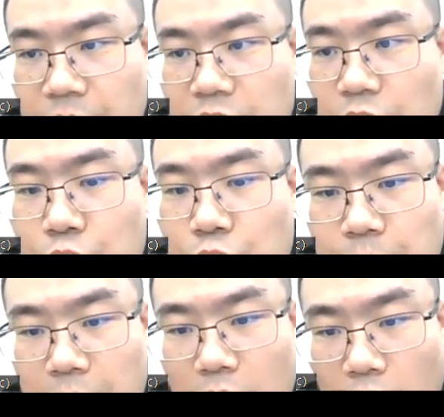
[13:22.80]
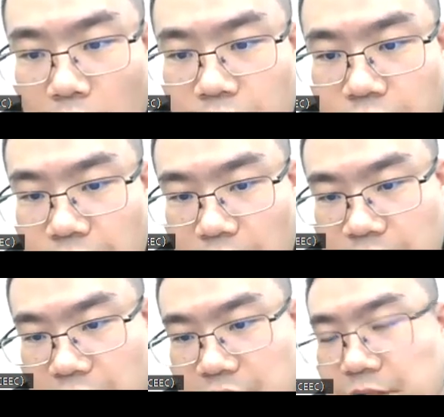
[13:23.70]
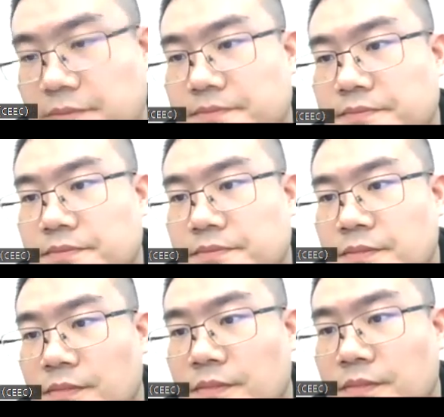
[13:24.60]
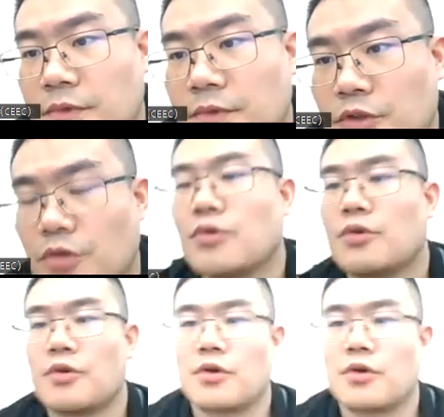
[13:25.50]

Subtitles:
the cube of velocity. So